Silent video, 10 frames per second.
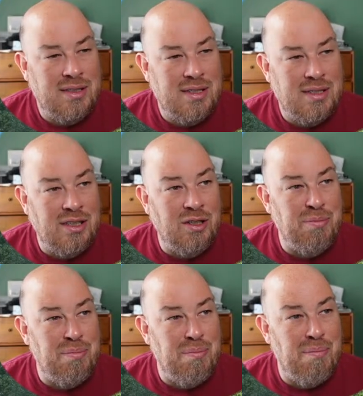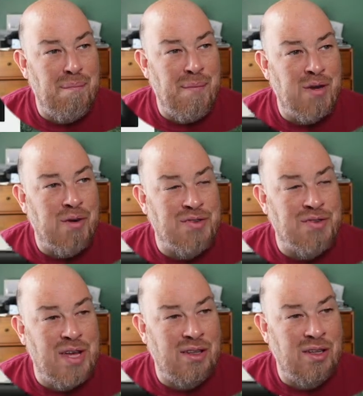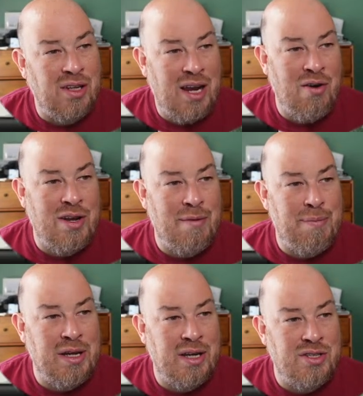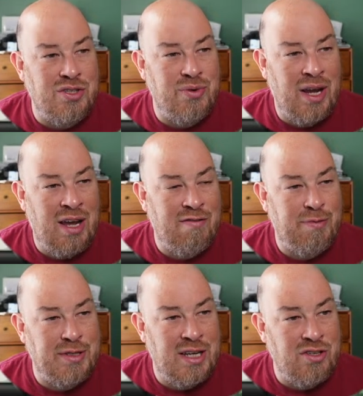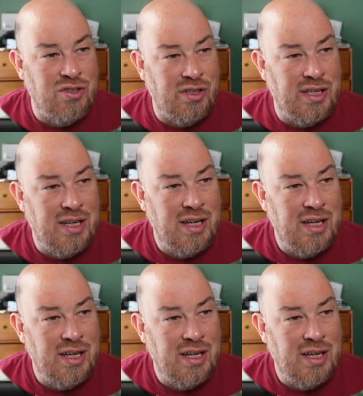little micro setting, little area, because you have potentially,